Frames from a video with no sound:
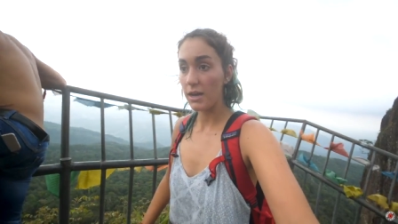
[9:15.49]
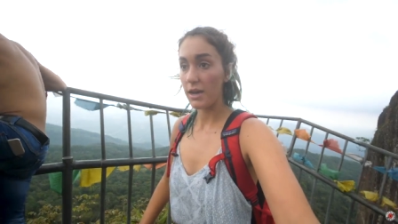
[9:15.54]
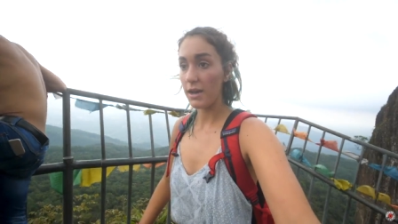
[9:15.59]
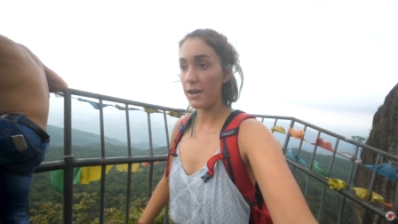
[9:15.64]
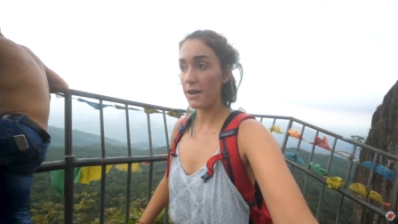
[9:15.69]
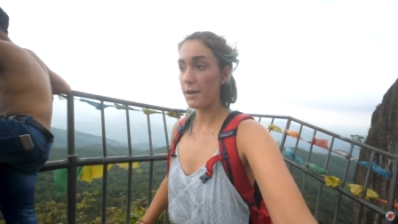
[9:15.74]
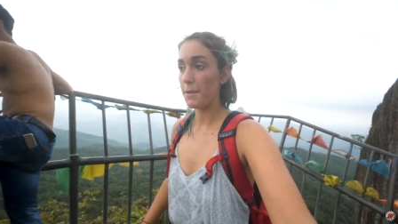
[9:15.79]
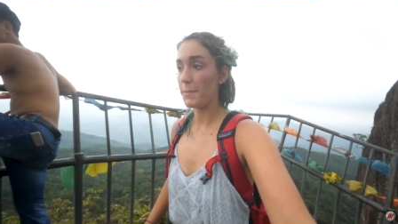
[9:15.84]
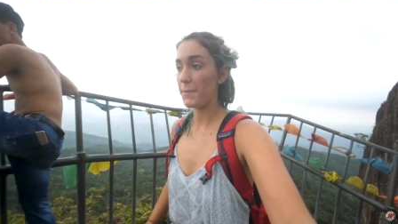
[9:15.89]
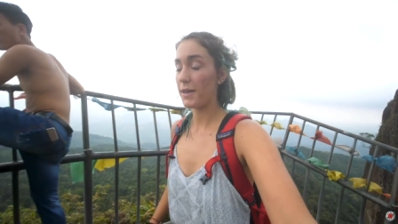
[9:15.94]

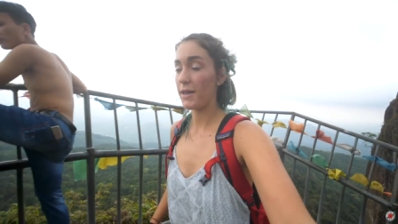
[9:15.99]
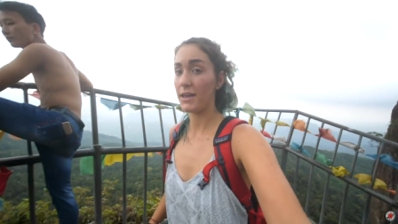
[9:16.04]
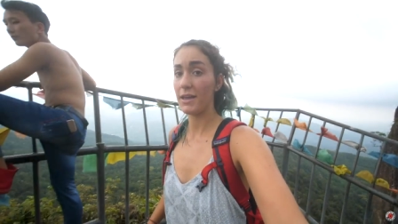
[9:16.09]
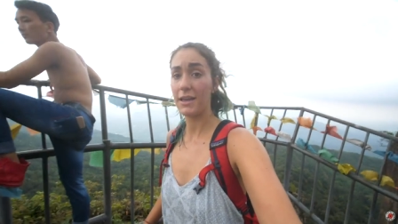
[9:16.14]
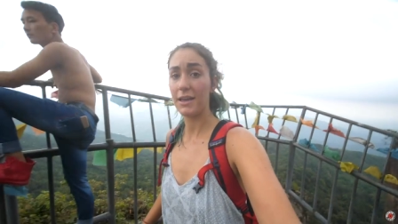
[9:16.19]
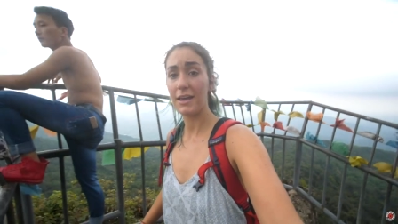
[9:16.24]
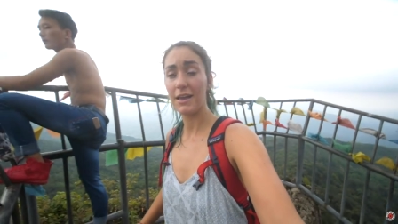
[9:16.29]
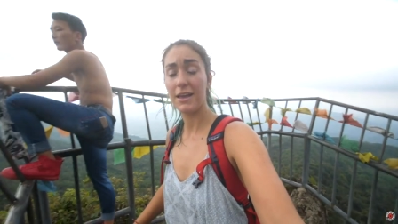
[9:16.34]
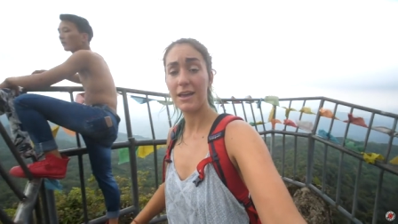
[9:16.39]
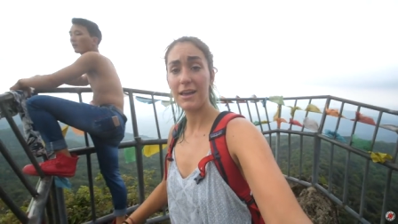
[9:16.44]
Um,
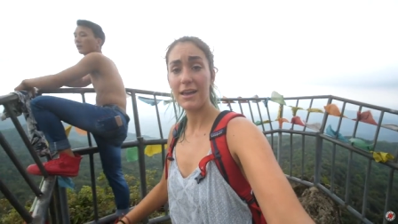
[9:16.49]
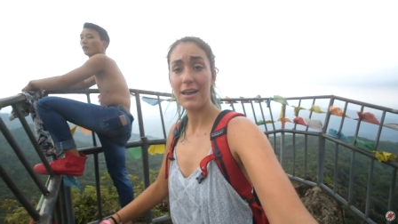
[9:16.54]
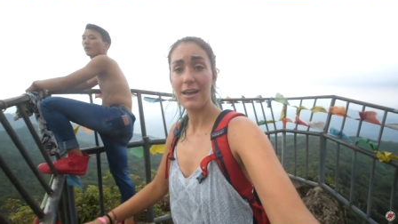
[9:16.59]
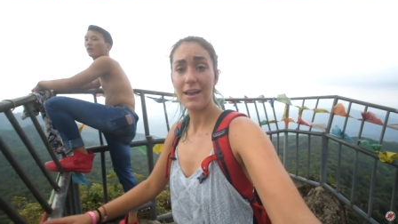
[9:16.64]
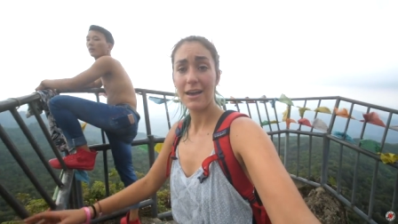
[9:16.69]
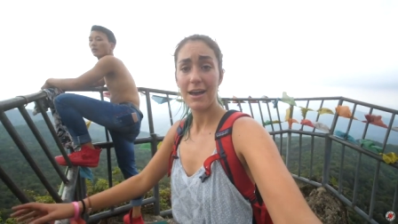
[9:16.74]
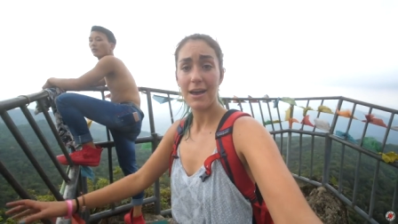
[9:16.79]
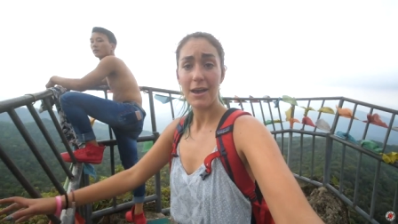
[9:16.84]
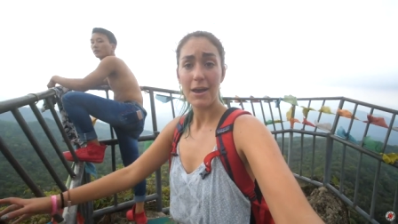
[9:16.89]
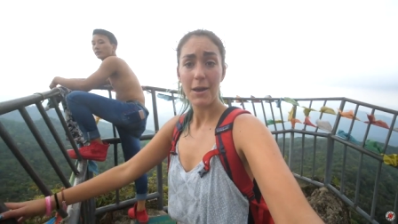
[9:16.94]

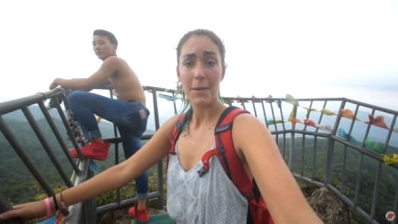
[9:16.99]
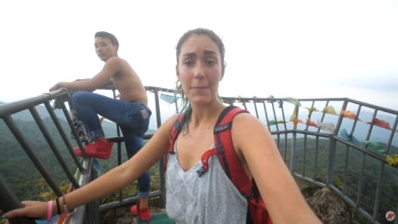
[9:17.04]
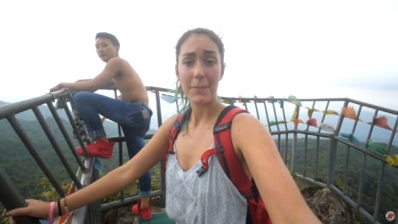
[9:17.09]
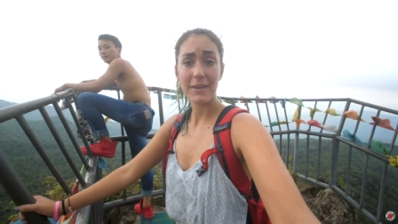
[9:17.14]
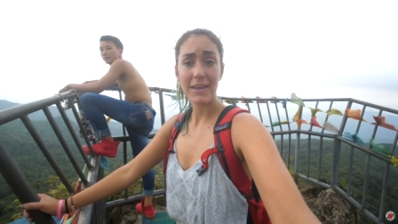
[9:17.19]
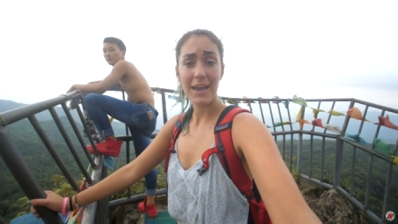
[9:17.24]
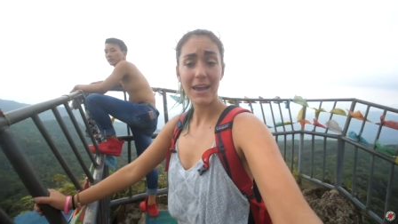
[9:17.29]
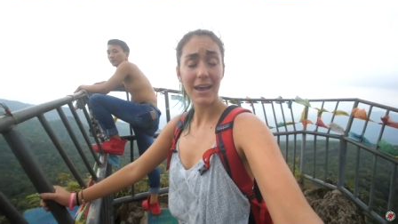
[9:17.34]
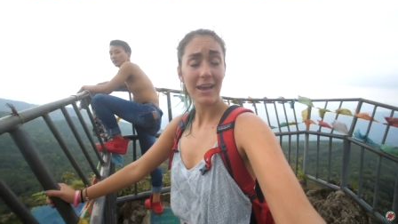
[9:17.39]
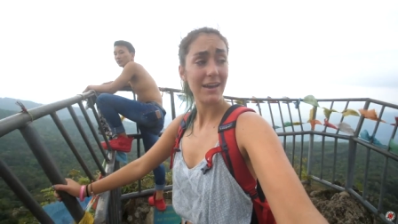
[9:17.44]

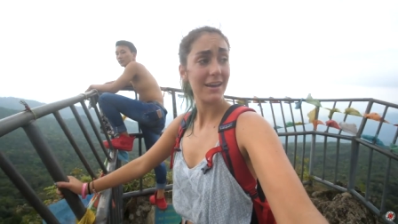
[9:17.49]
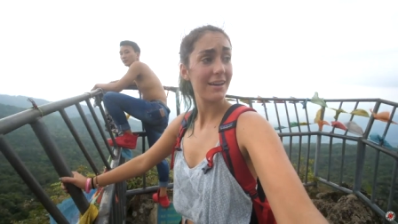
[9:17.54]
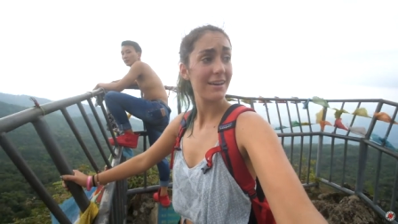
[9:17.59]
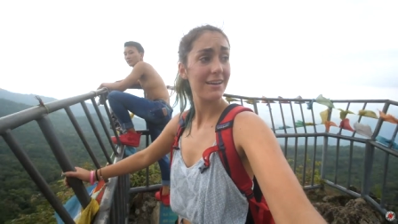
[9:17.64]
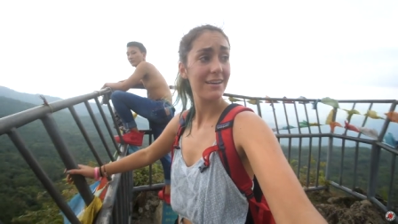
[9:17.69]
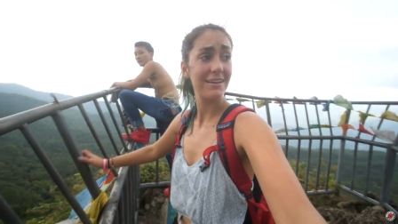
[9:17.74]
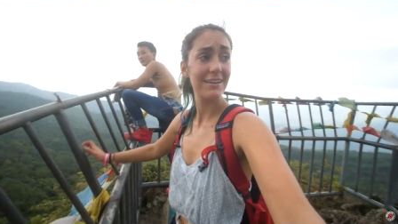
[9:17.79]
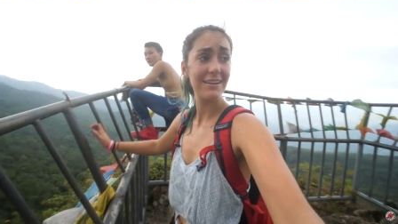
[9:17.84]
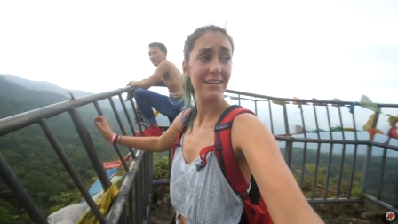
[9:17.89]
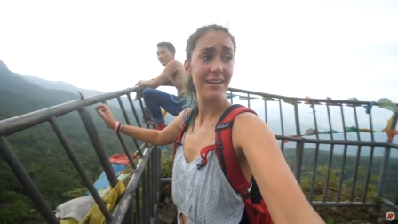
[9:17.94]
but yeah.
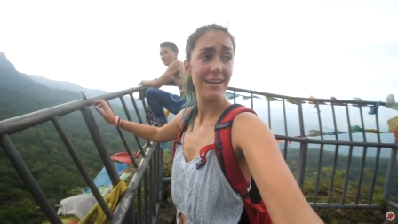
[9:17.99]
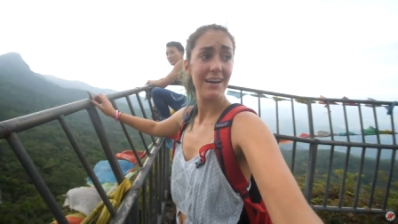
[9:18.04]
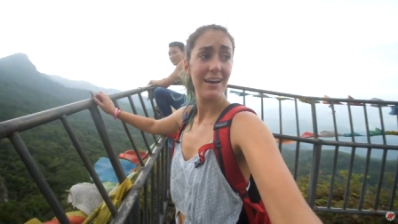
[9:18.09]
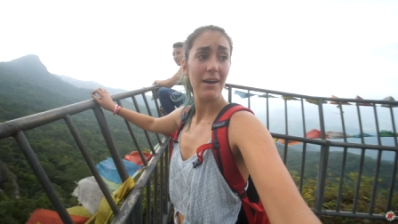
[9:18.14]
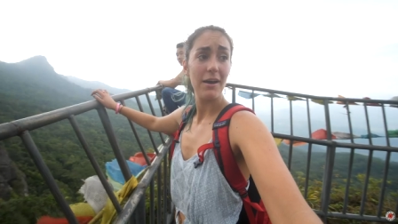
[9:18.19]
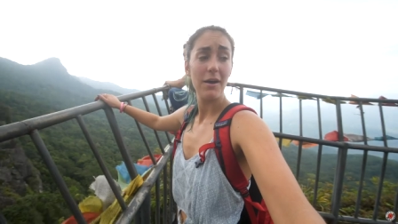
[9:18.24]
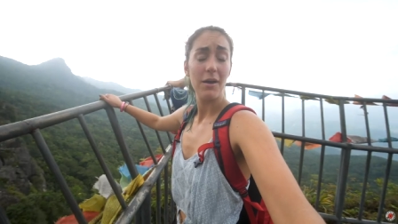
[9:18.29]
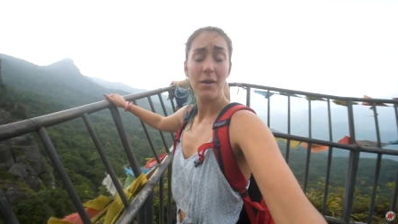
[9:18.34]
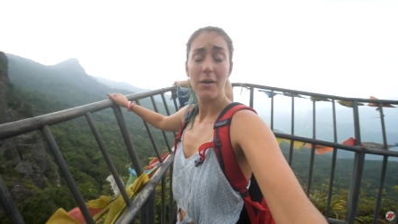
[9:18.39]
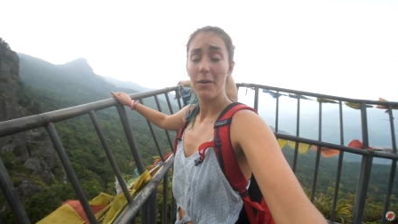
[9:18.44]

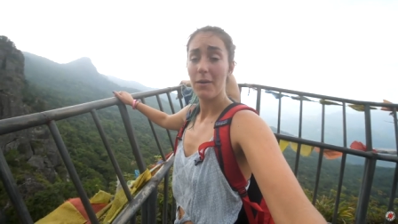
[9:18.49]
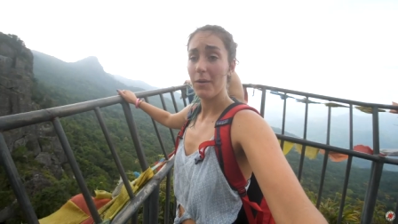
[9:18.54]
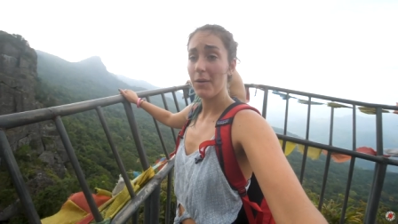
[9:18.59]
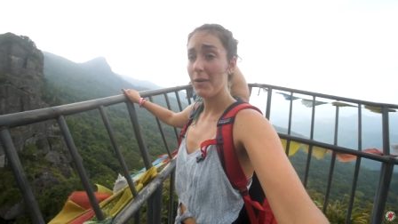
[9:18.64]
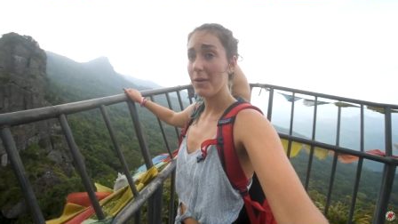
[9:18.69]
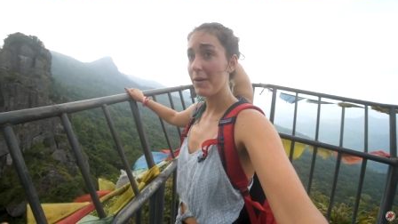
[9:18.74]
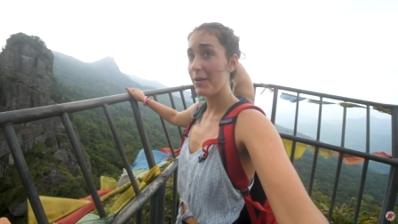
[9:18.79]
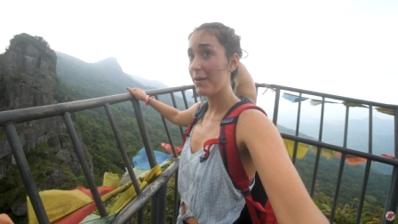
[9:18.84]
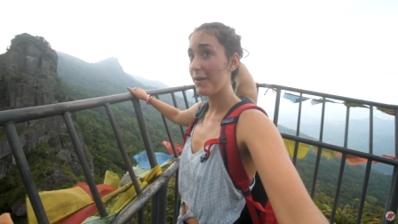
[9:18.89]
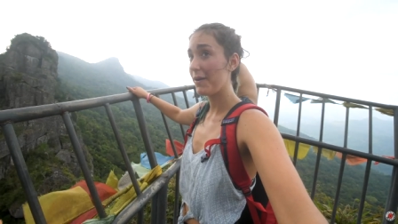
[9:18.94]
Whew.